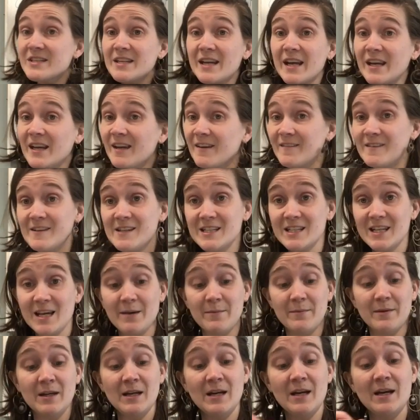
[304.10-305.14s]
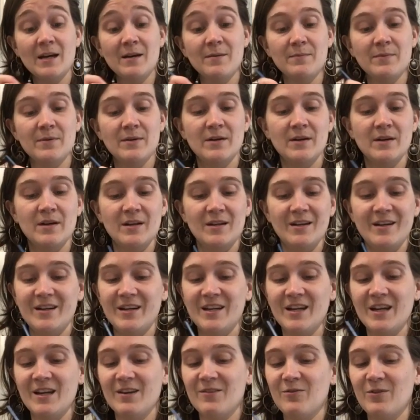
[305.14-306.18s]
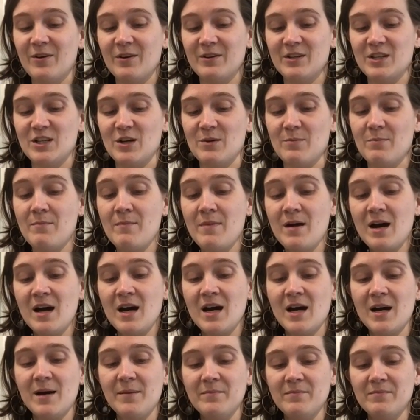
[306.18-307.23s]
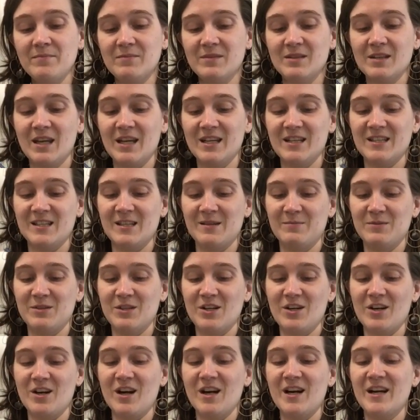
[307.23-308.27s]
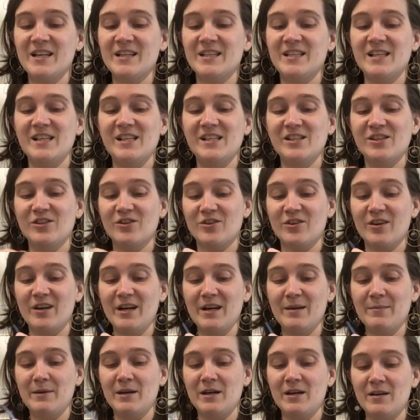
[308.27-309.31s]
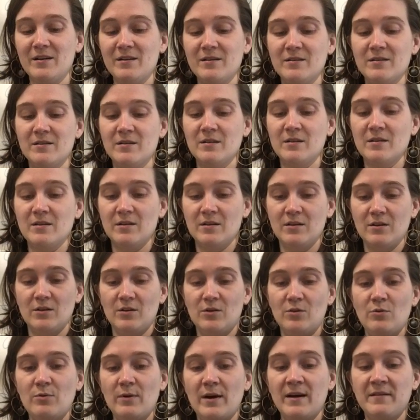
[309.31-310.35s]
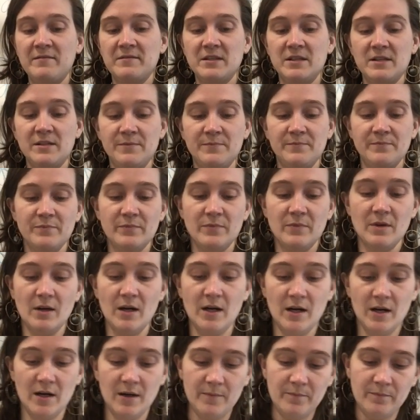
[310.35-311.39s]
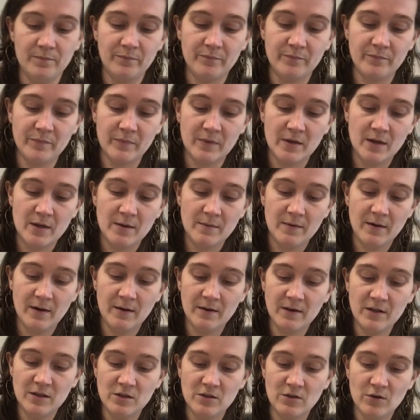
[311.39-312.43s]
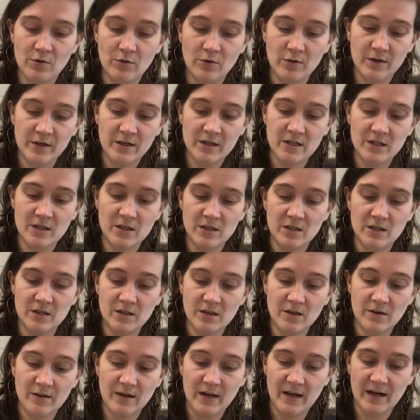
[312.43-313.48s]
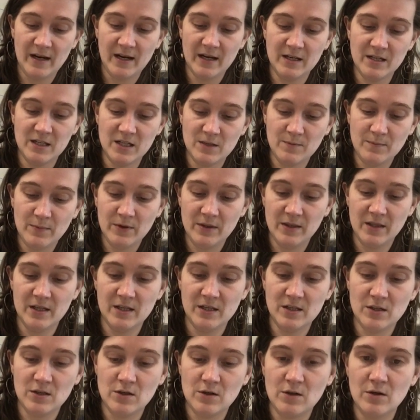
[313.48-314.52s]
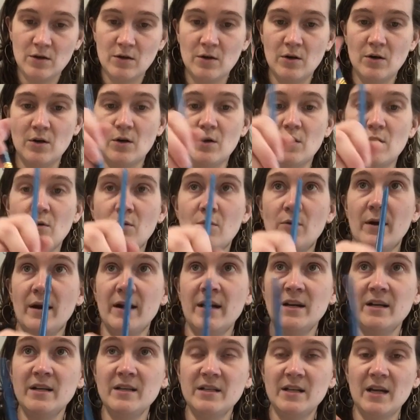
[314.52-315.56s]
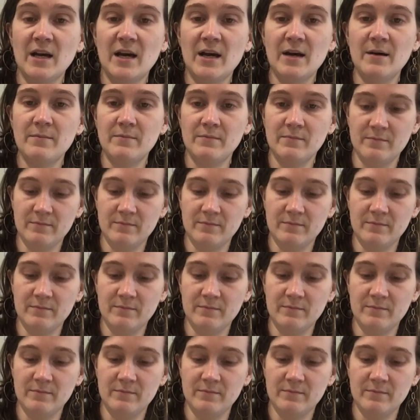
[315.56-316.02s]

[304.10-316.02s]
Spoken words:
Day gift is coming up. You can give one to your mom, get some to your aunties, your grandma, whoever. Now I'm gonna do the orange. So again, I can just put this right on top.